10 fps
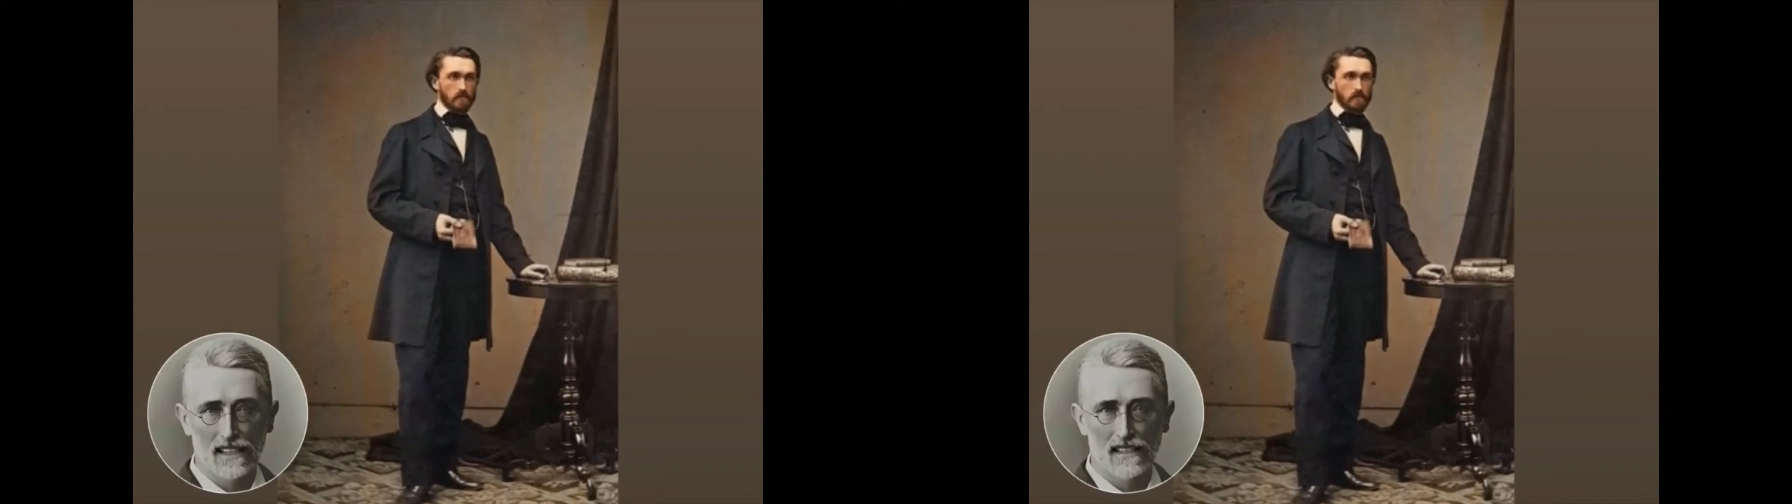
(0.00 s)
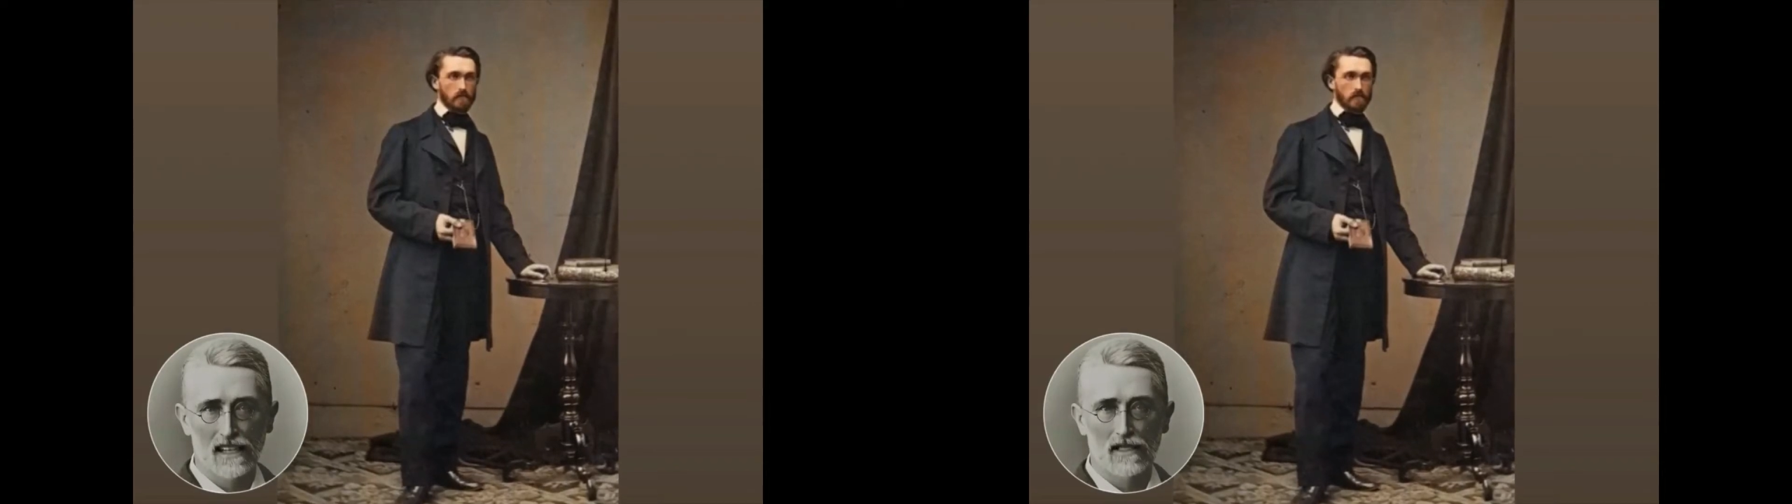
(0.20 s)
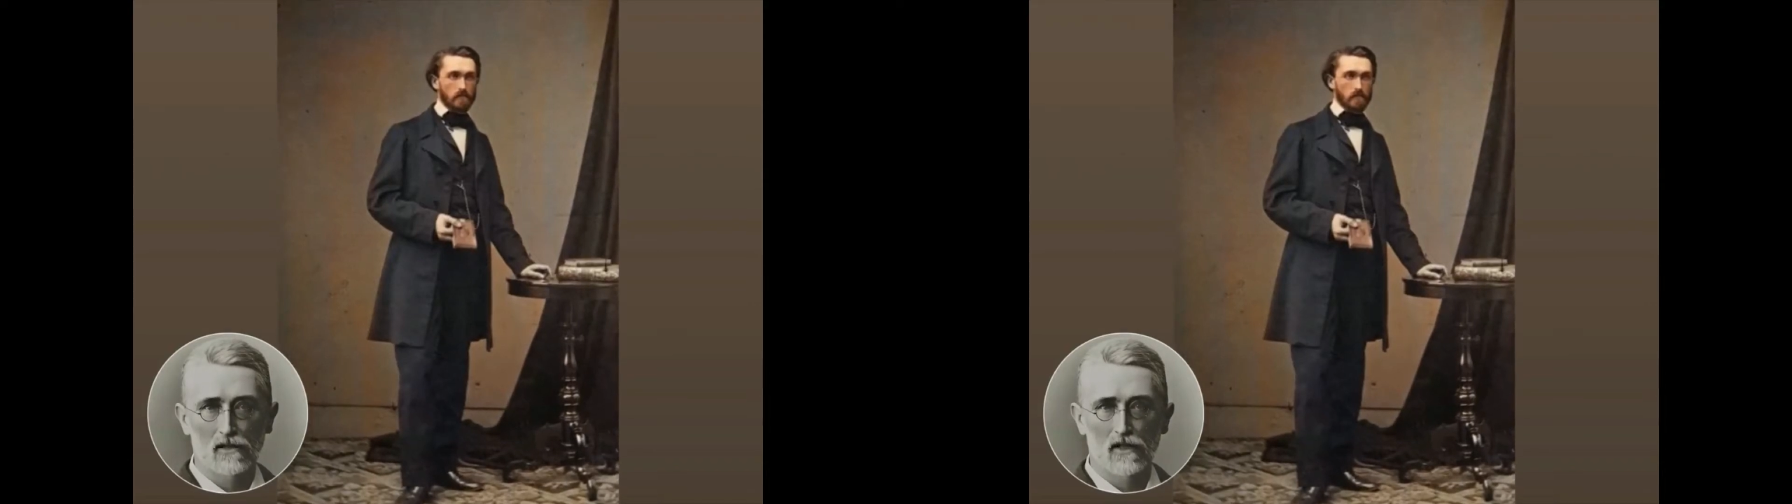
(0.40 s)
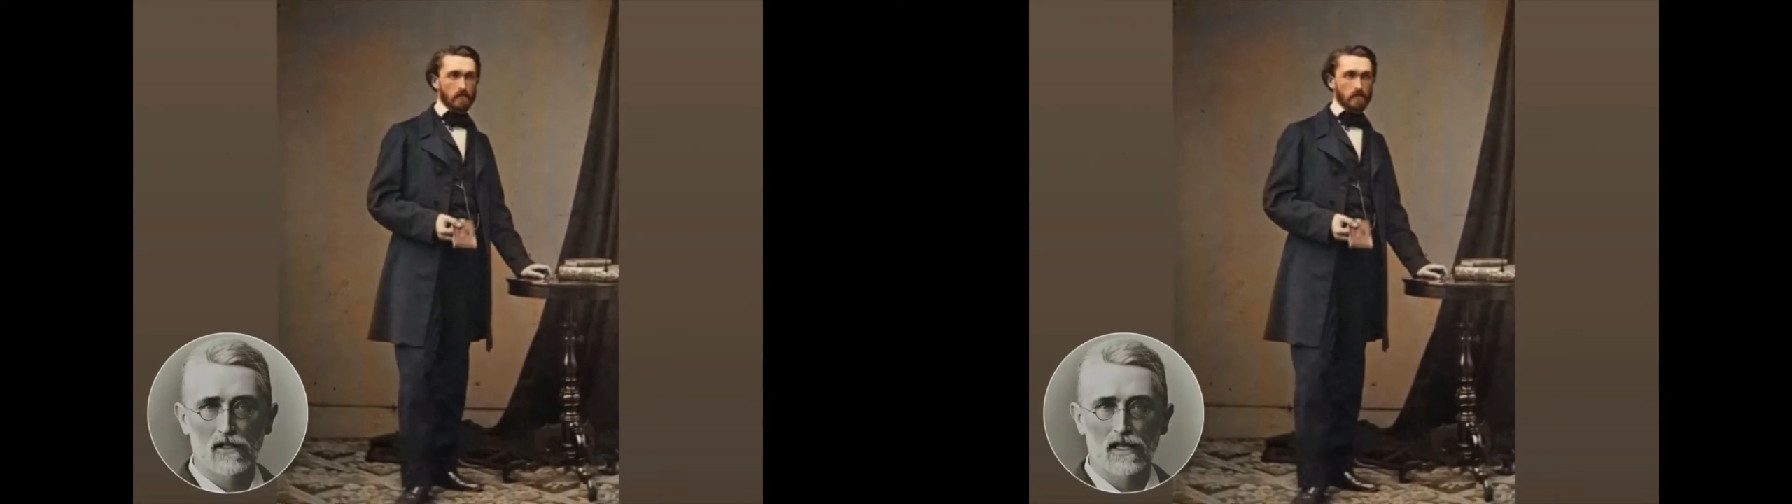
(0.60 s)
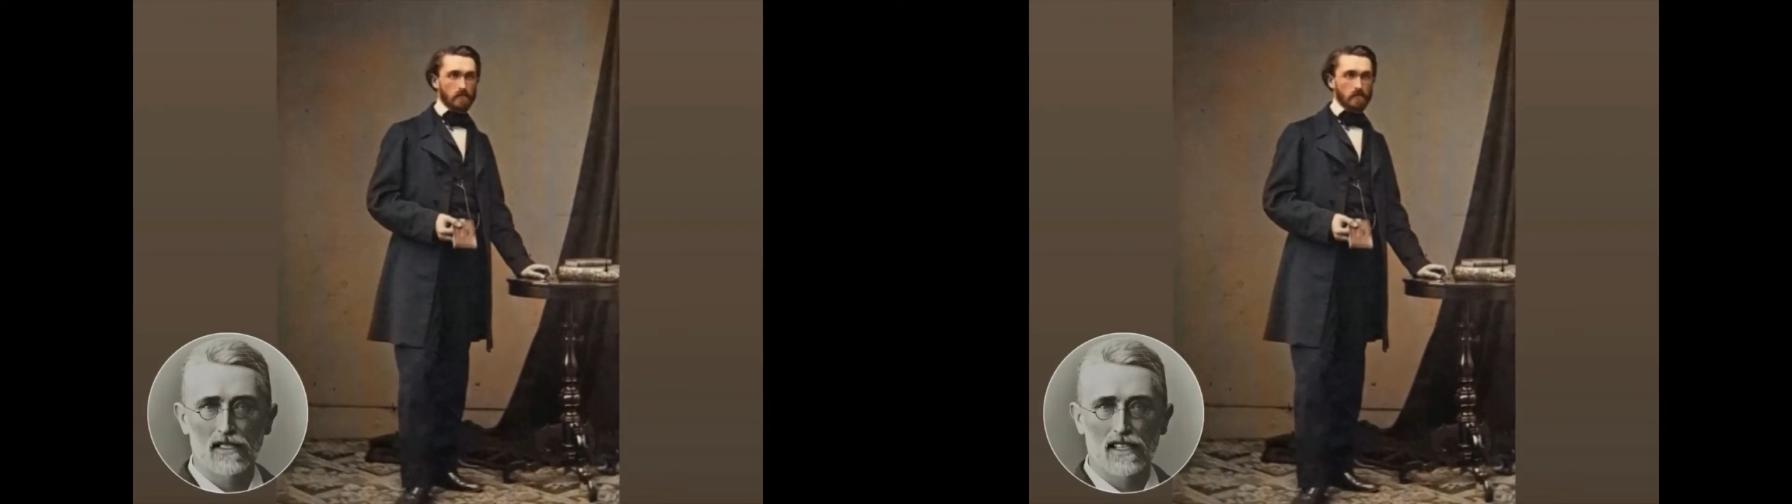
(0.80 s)

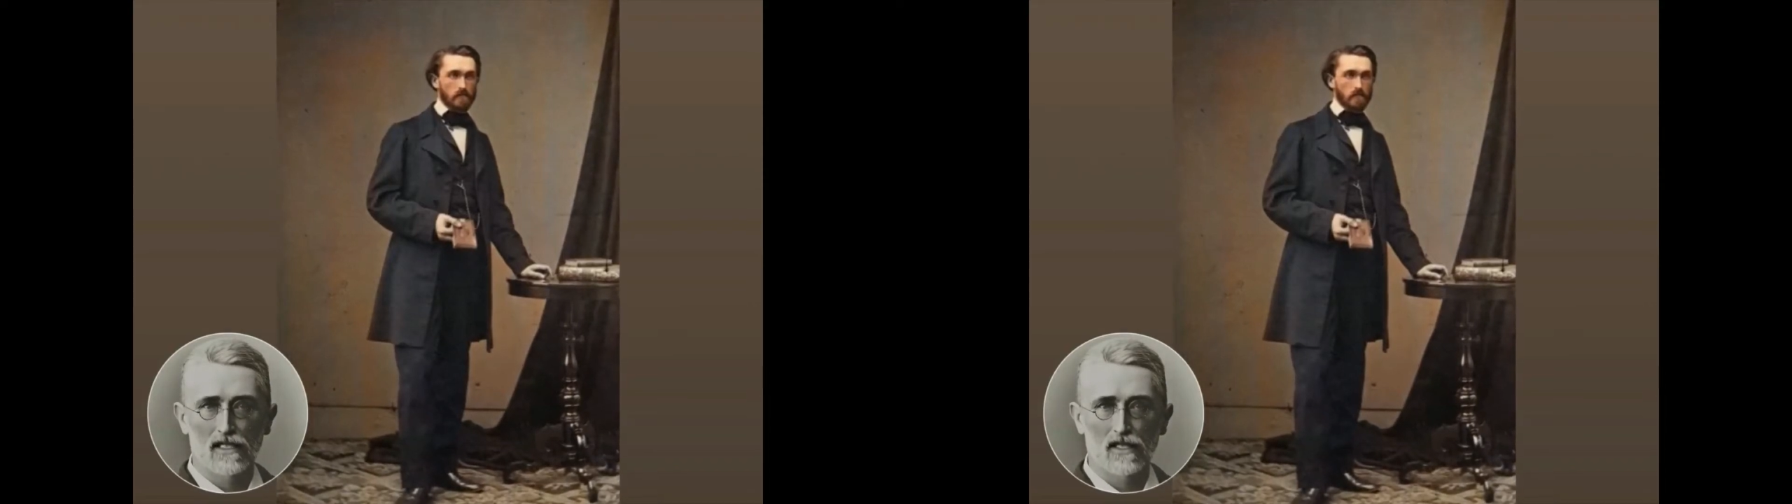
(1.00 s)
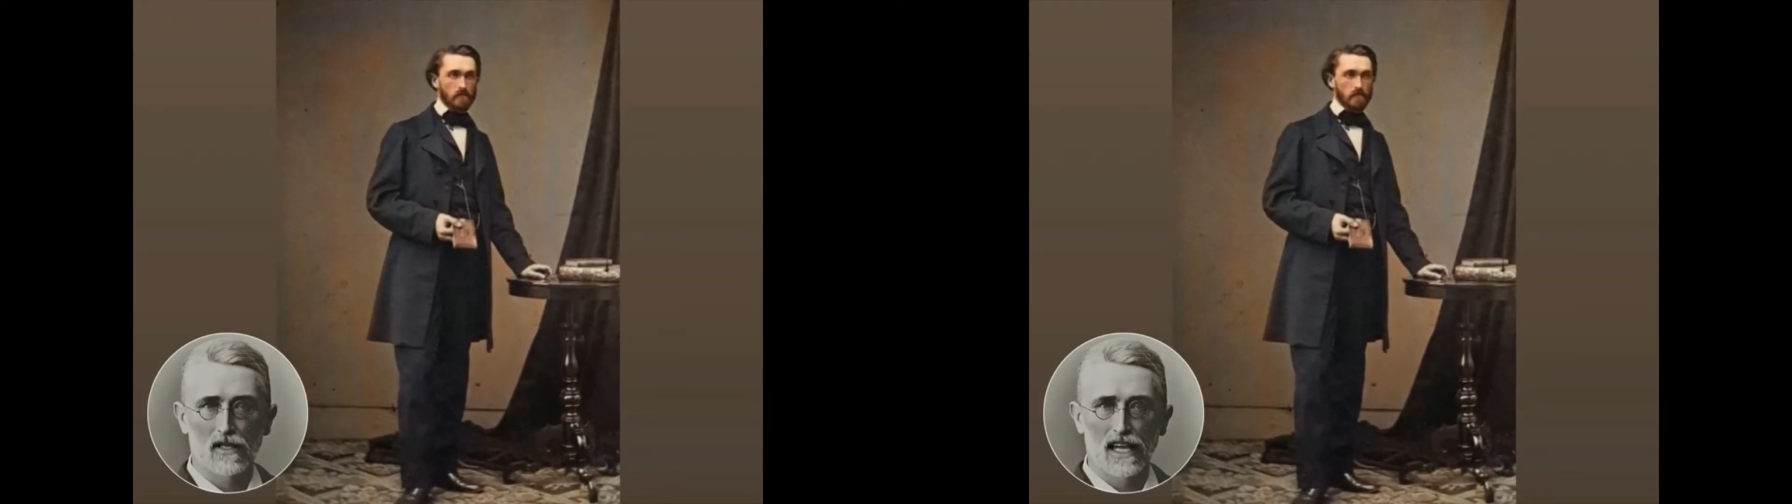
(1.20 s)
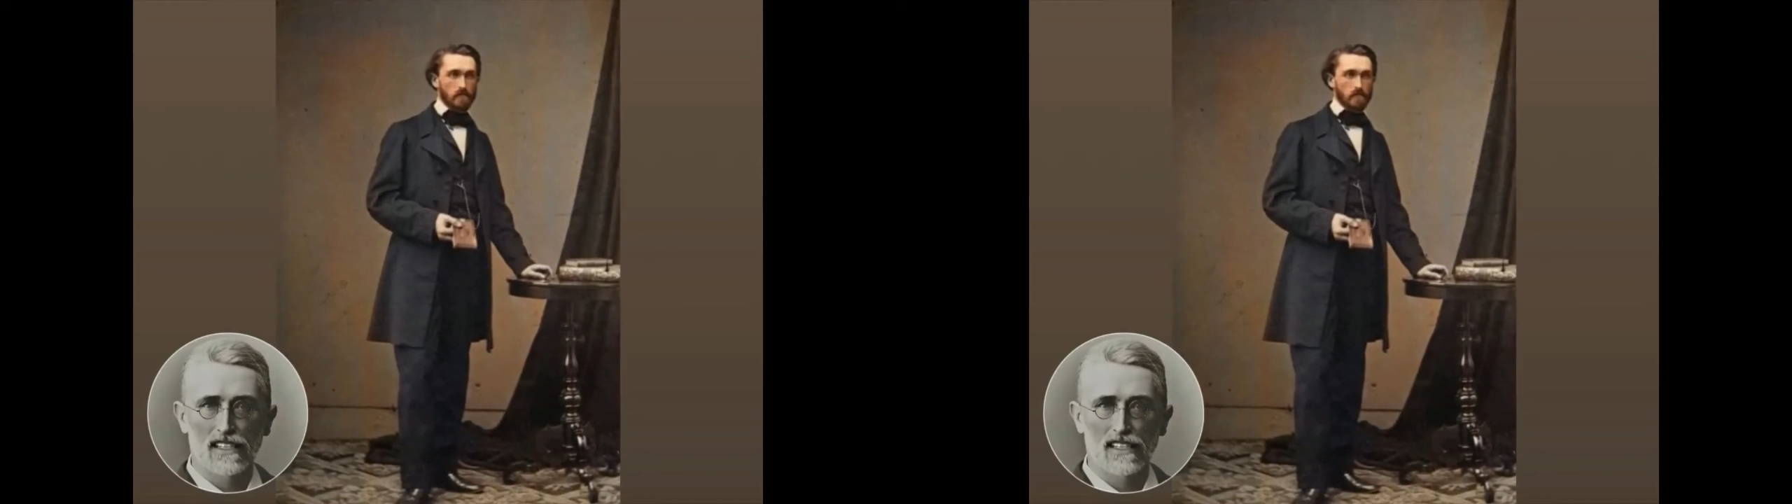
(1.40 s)
1856 to